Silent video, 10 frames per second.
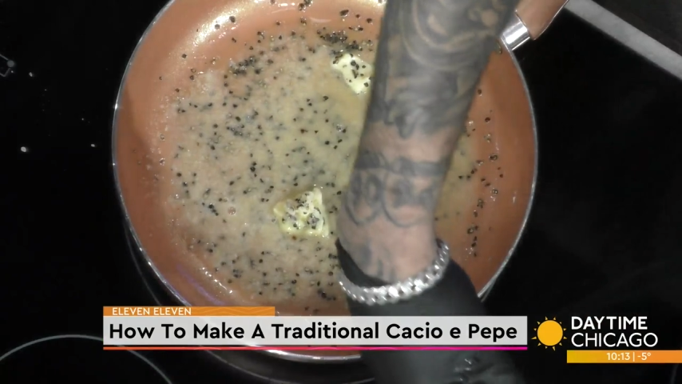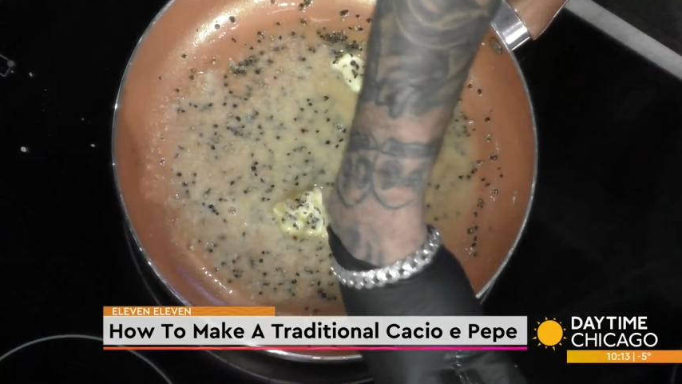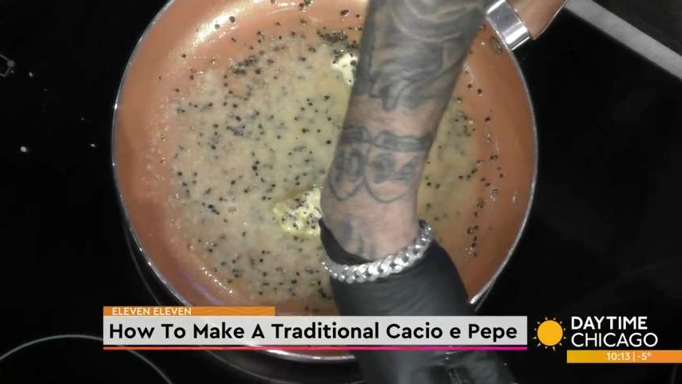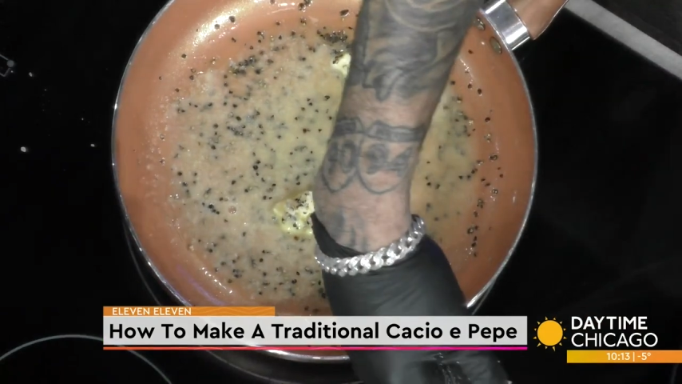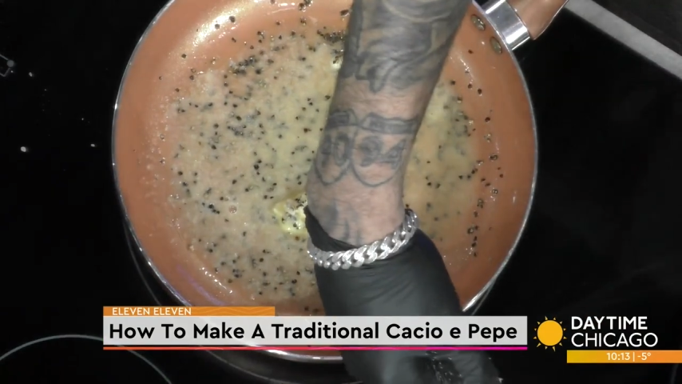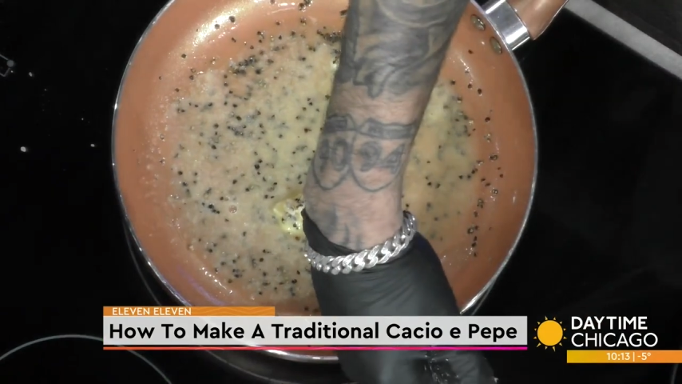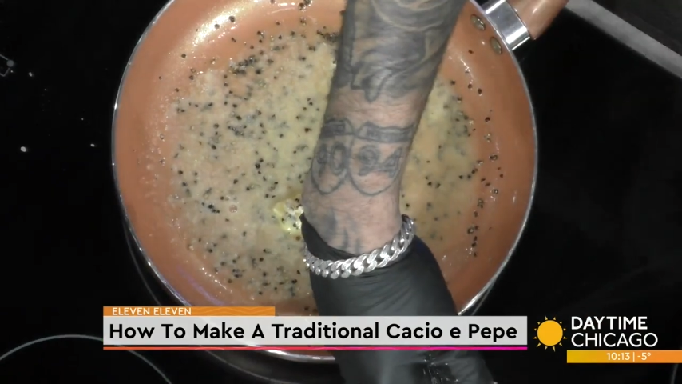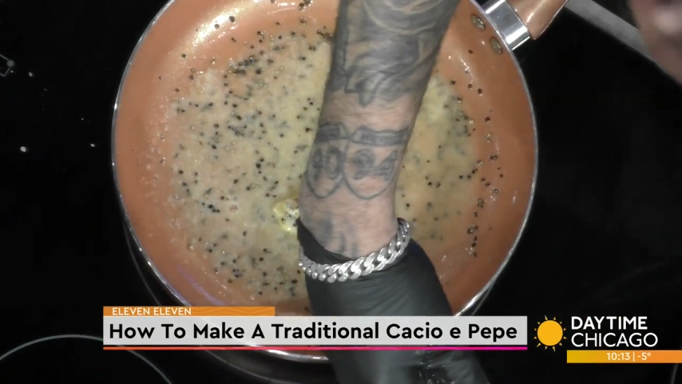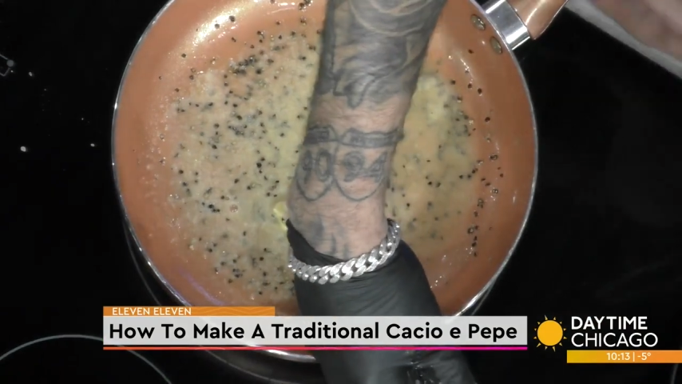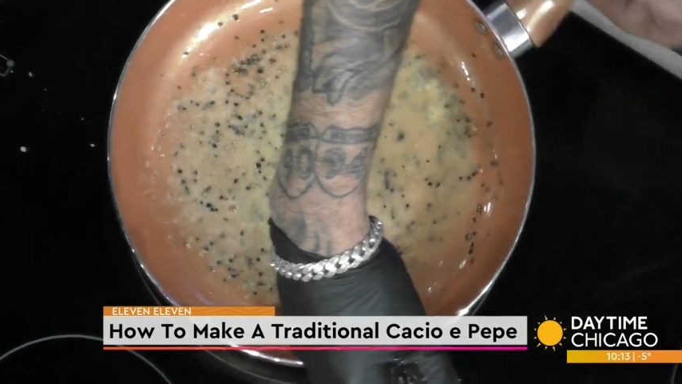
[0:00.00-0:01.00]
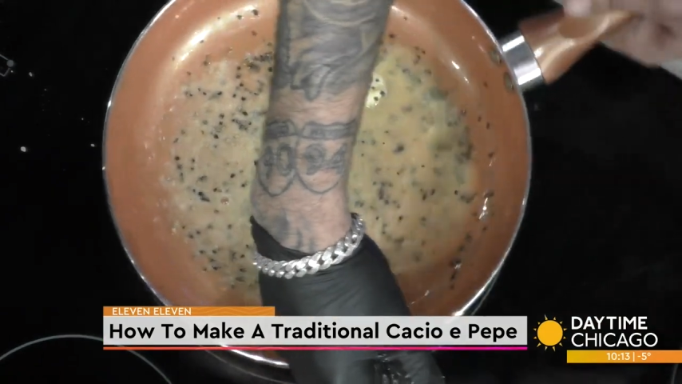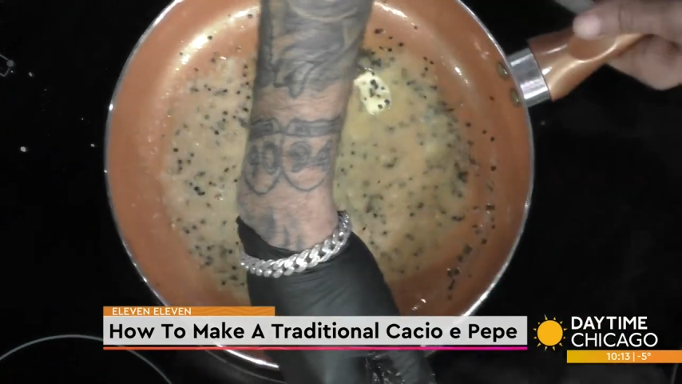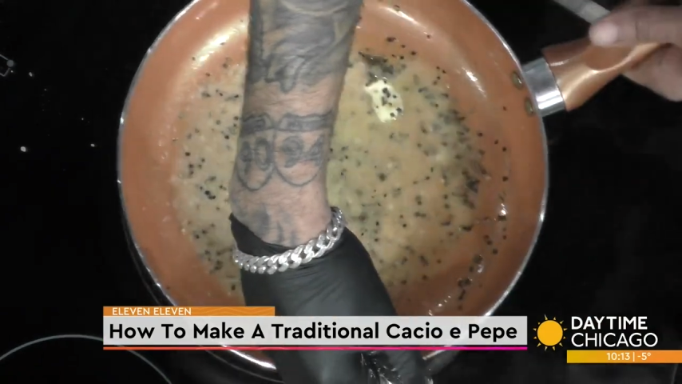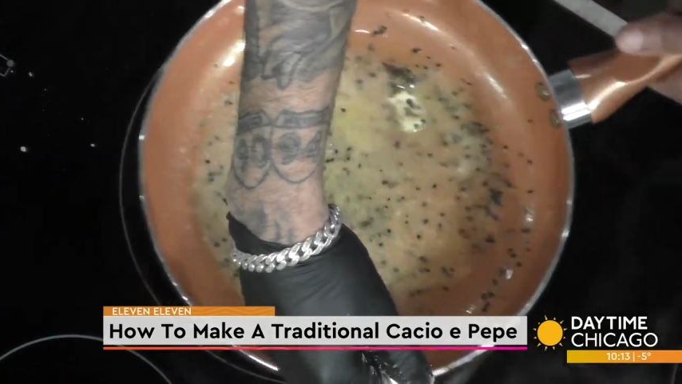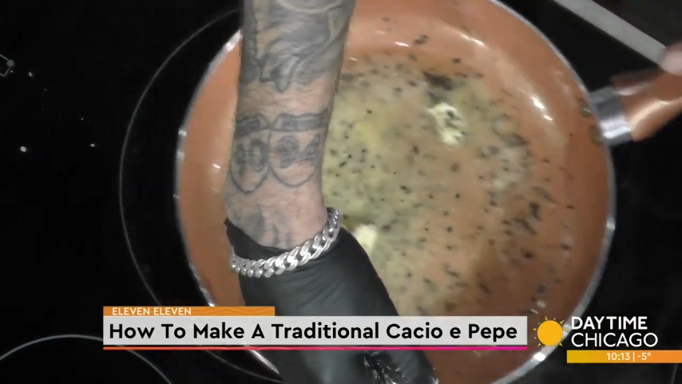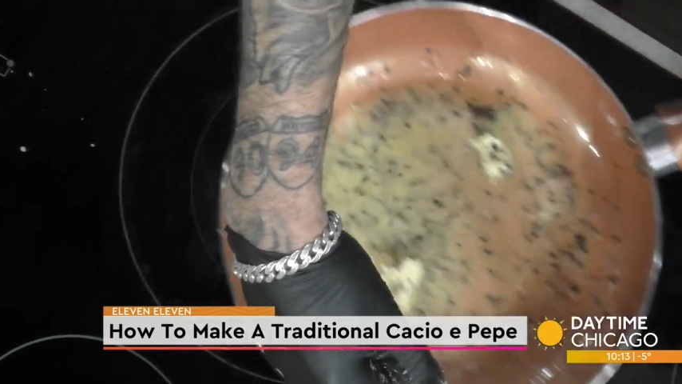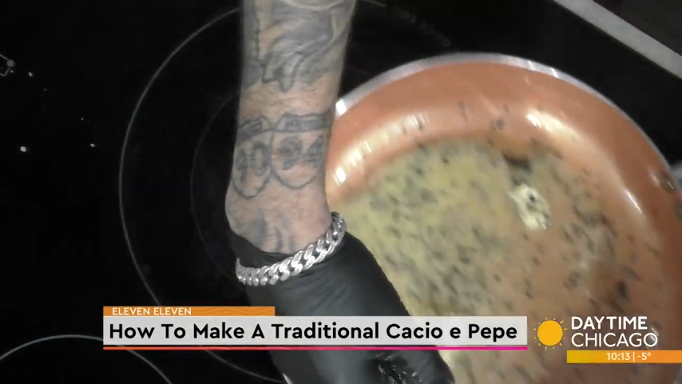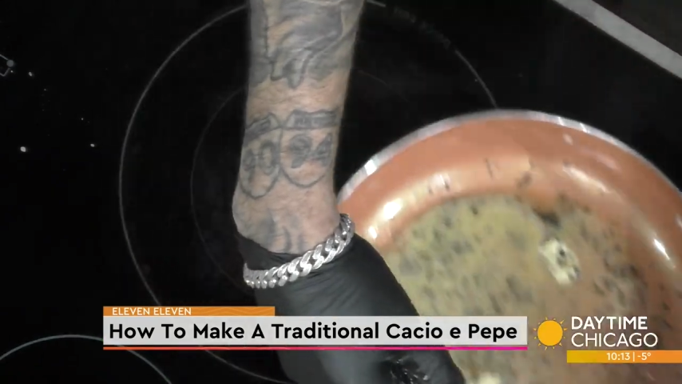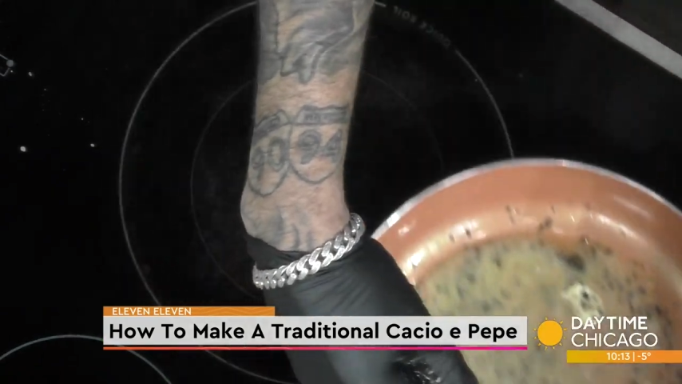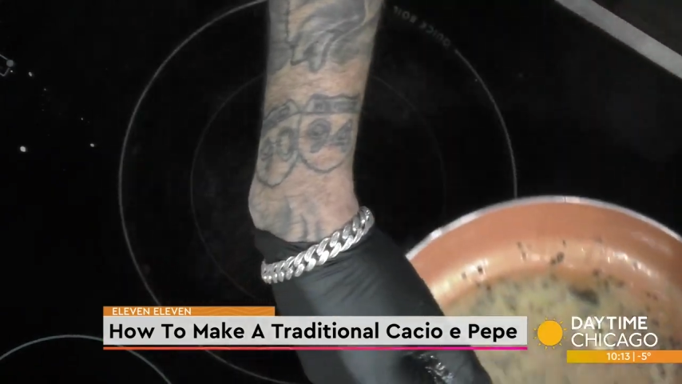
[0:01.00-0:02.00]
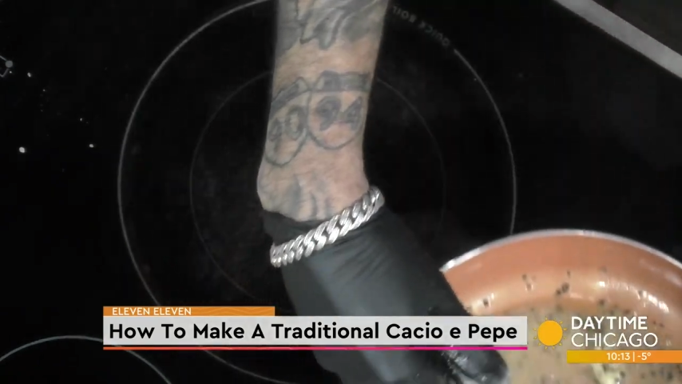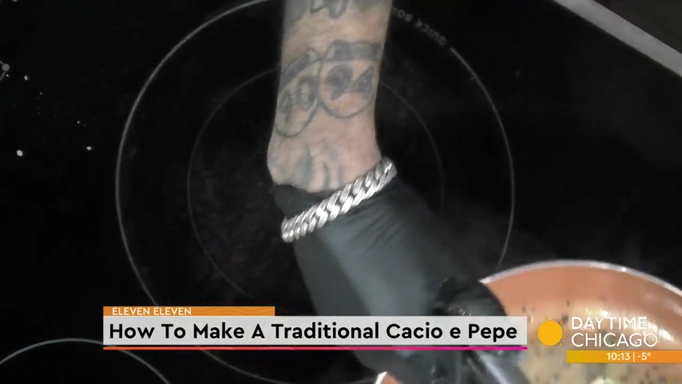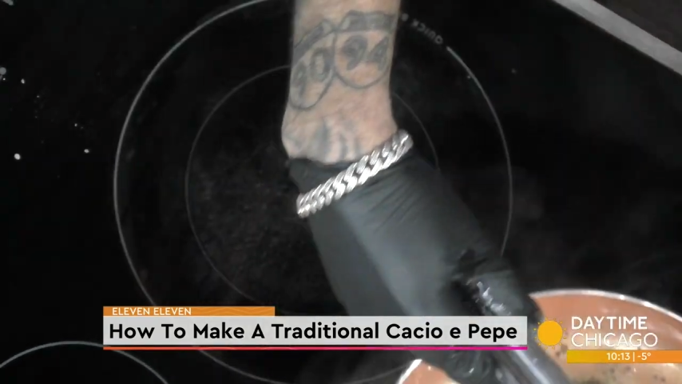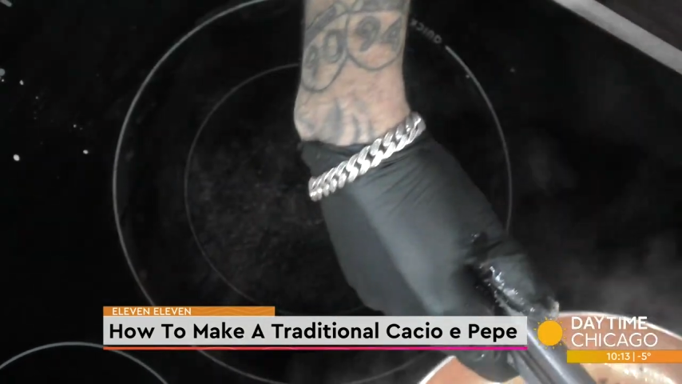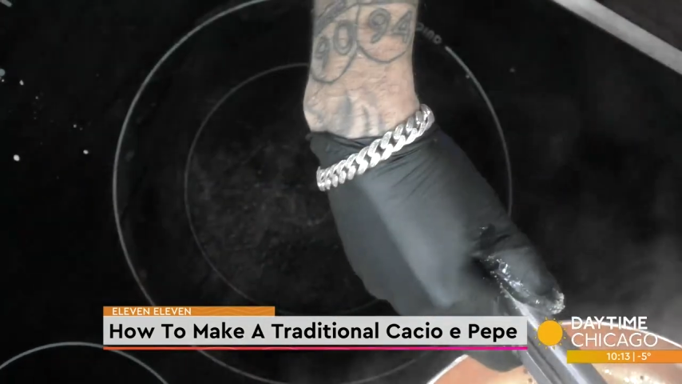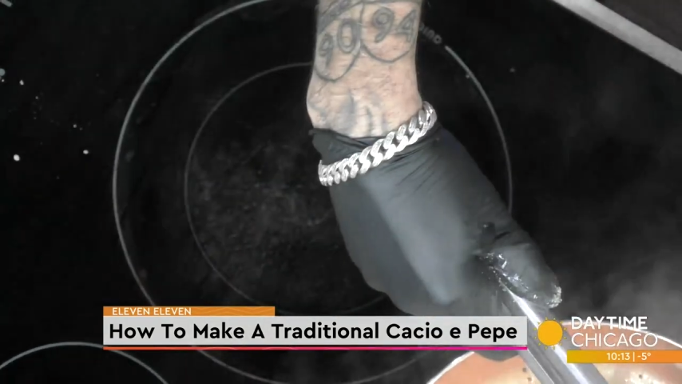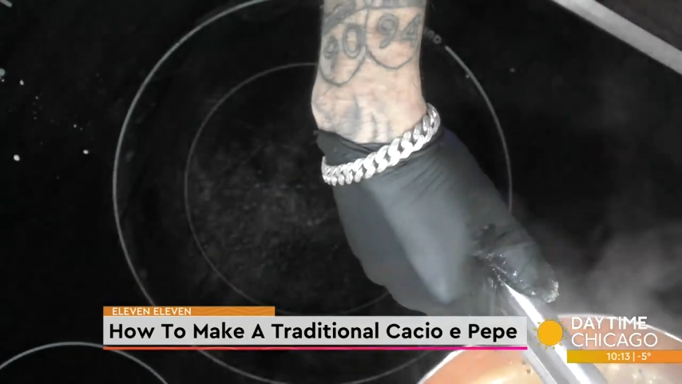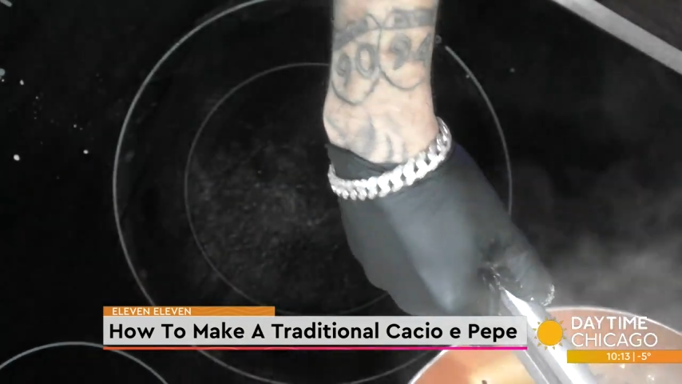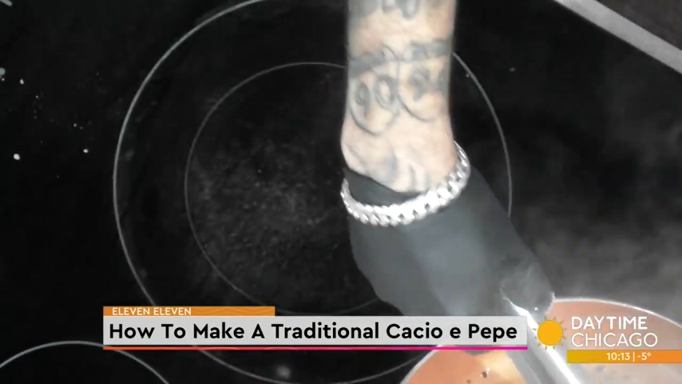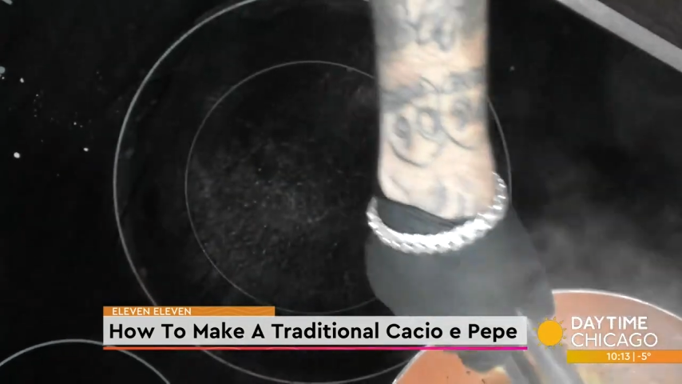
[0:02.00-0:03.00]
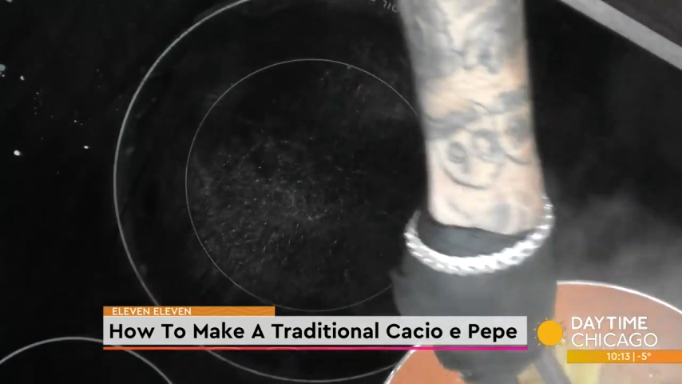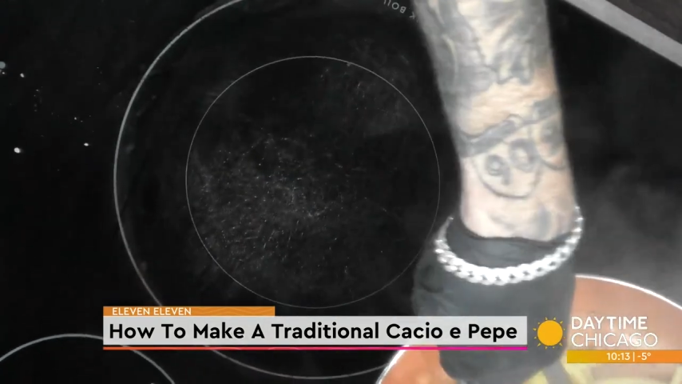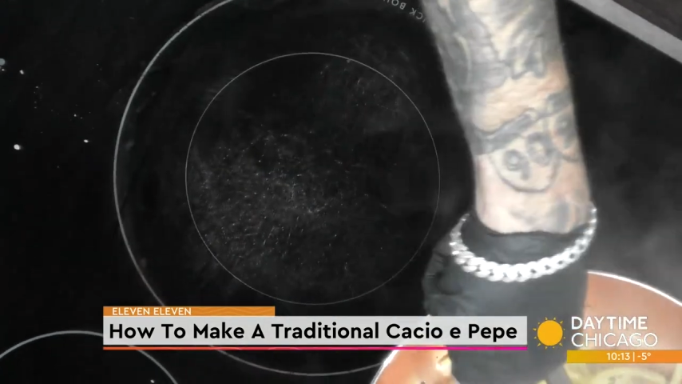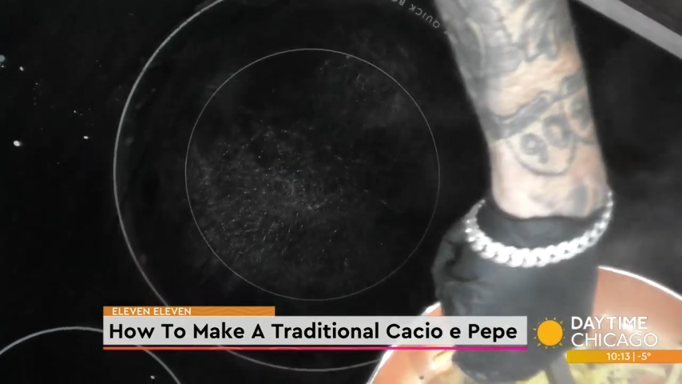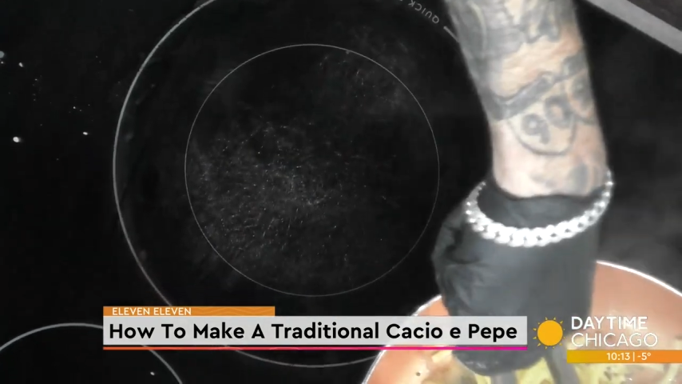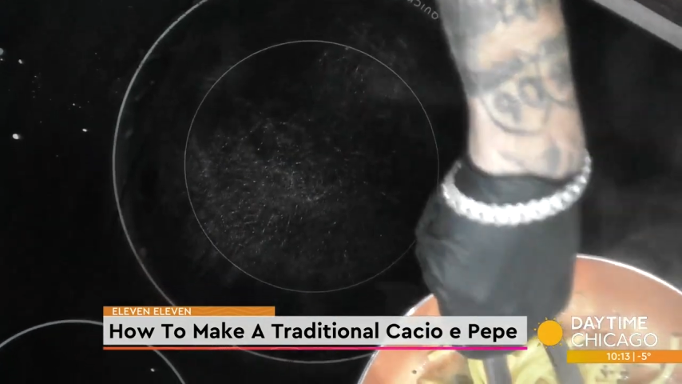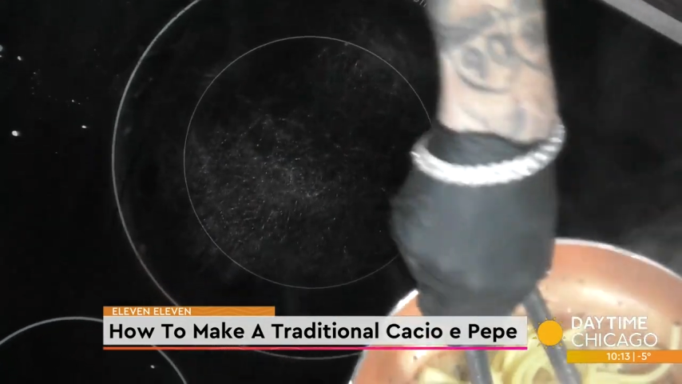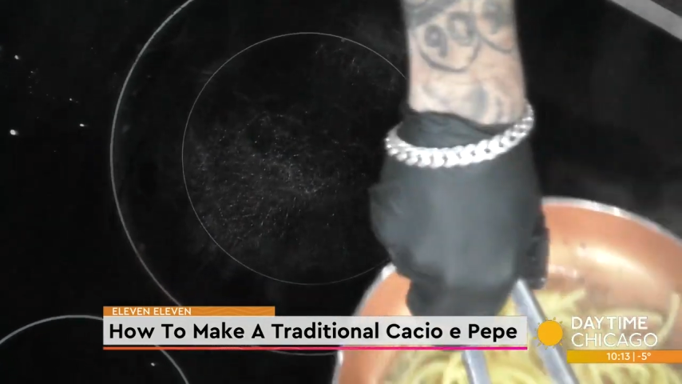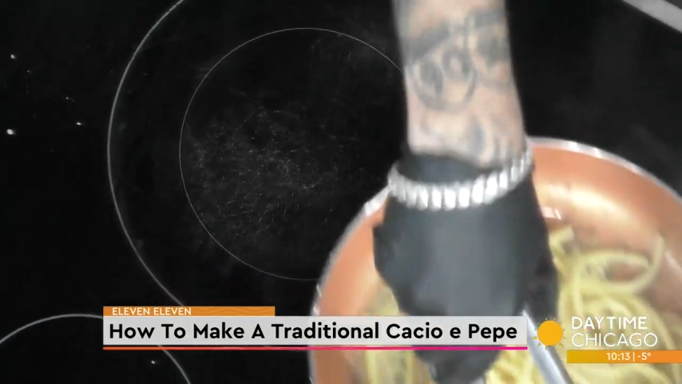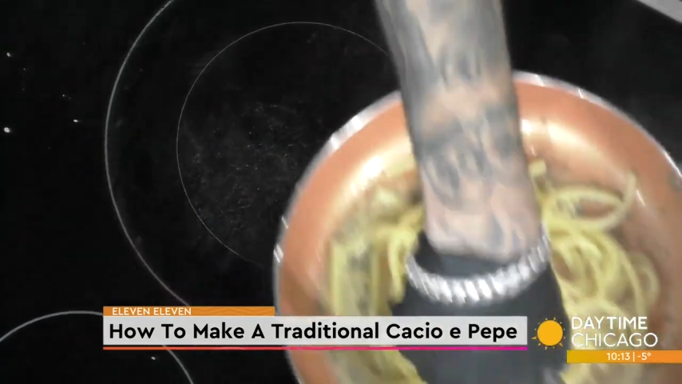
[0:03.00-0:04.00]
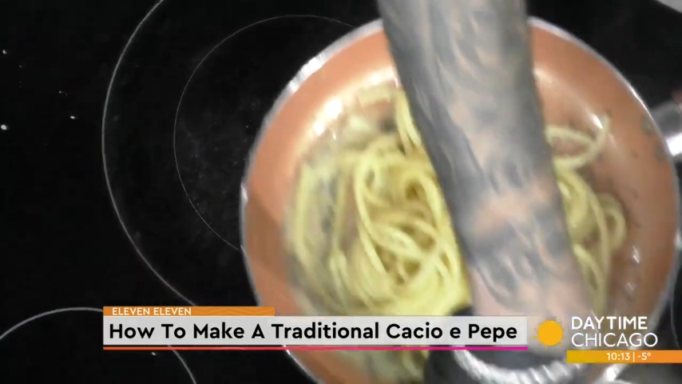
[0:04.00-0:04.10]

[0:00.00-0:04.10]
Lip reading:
(no speaker visible)